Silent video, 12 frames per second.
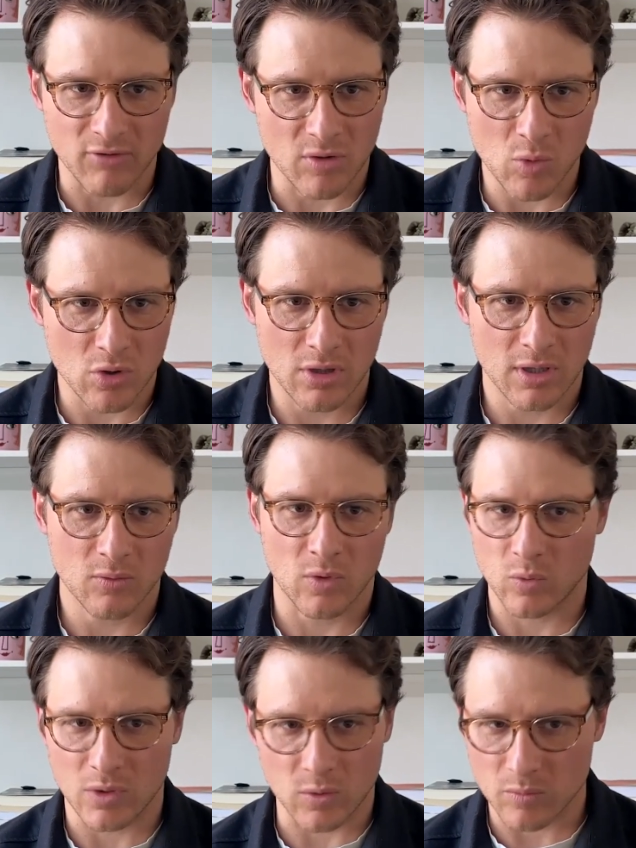every morning
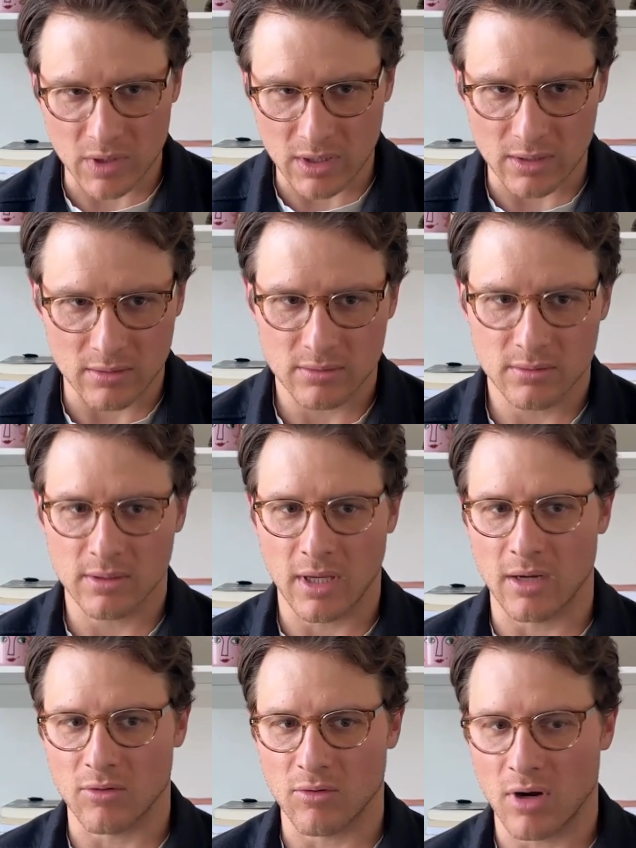when we would be
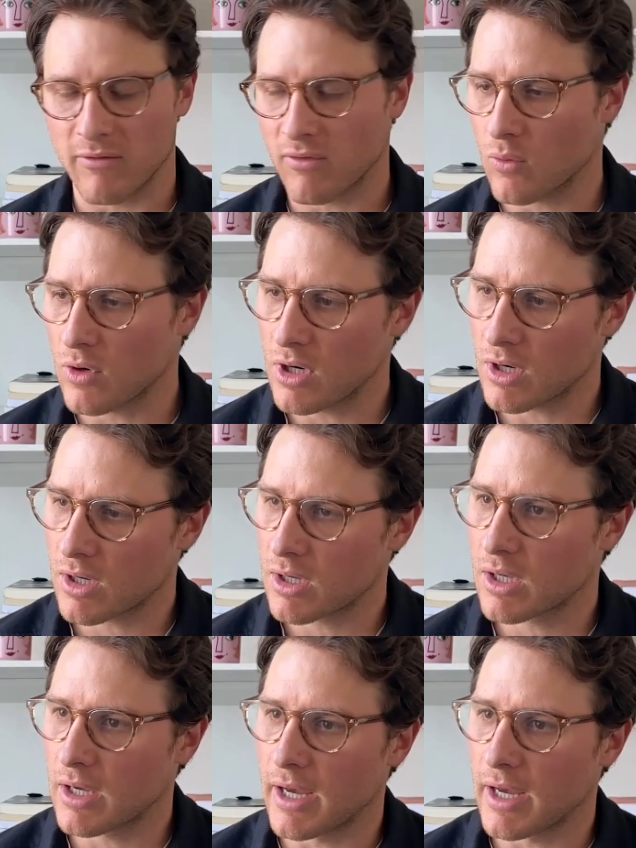getting ready for work.